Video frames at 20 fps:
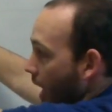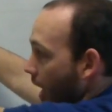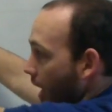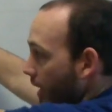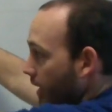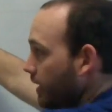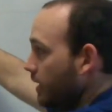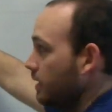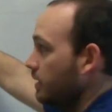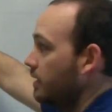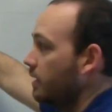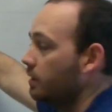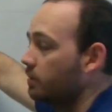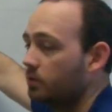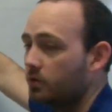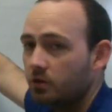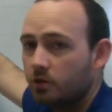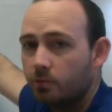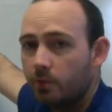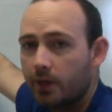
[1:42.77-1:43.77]
I can tell
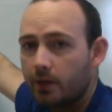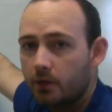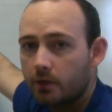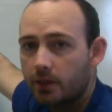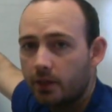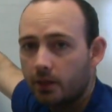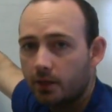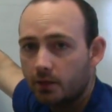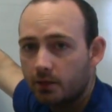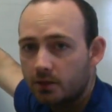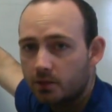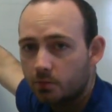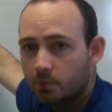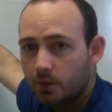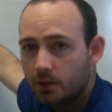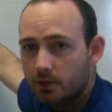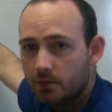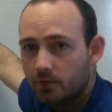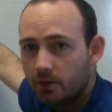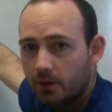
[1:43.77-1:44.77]
just by looking at this
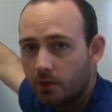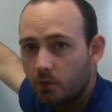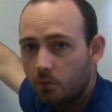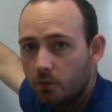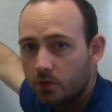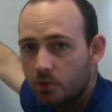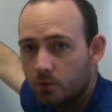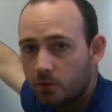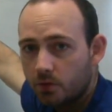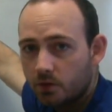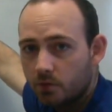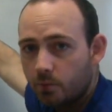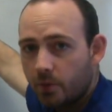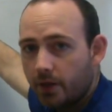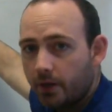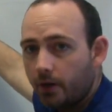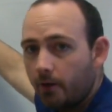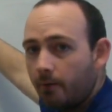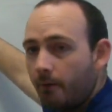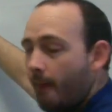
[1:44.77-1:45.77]
place value which one is
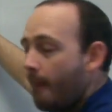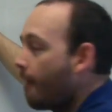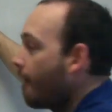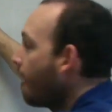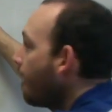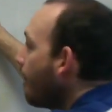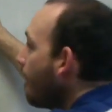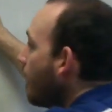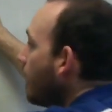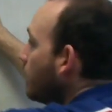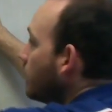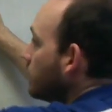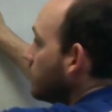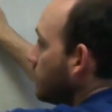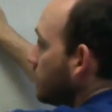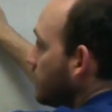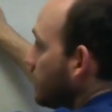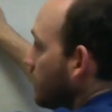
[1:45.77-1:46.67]
bigger. Since